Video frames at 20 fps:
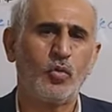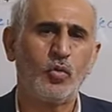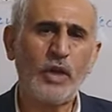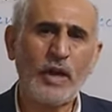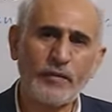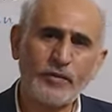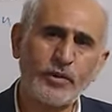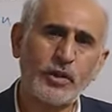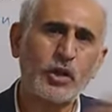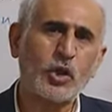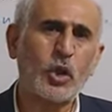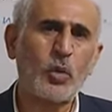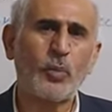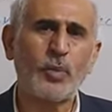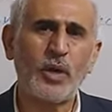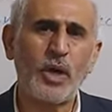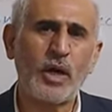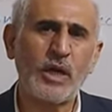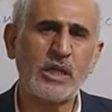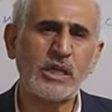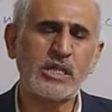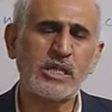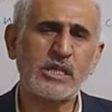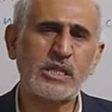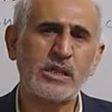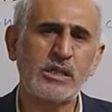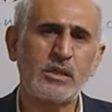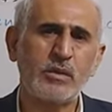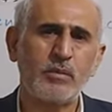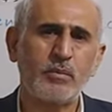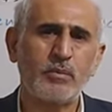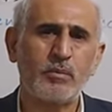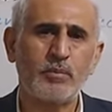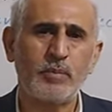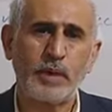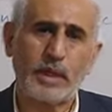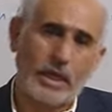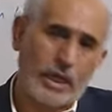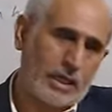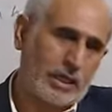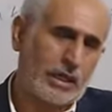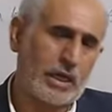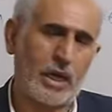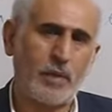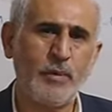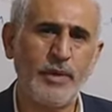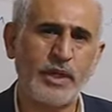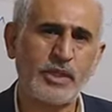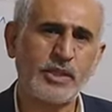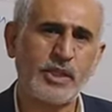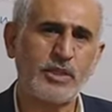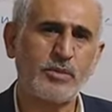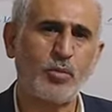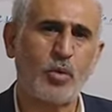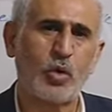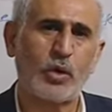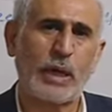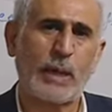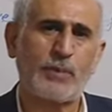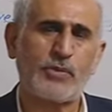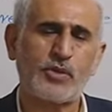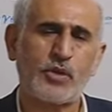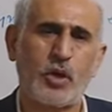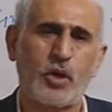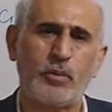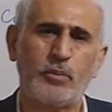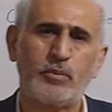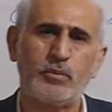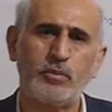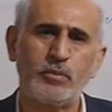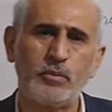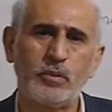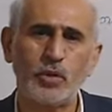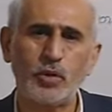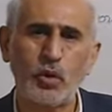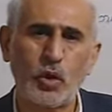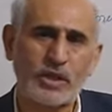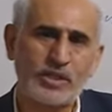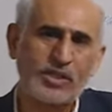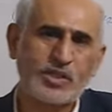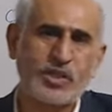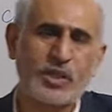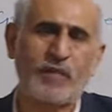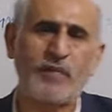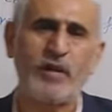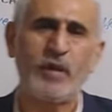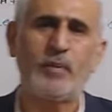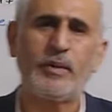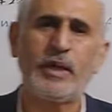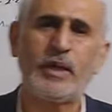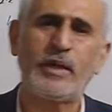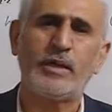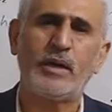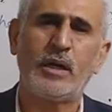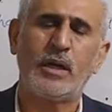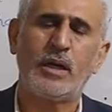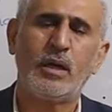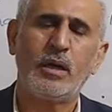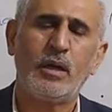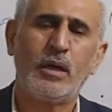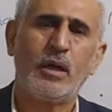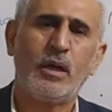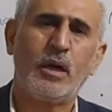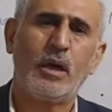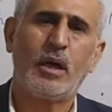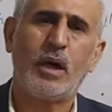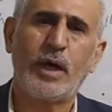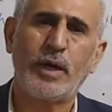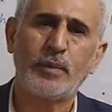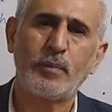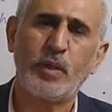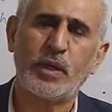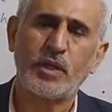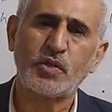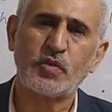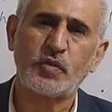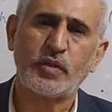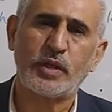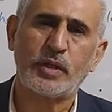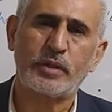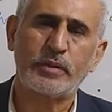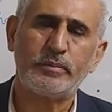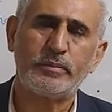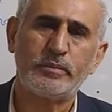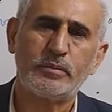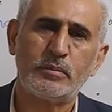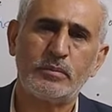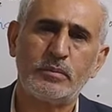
We have to grow plants because carbon dioxide is more absorbed. No extra will be in the atmosphere.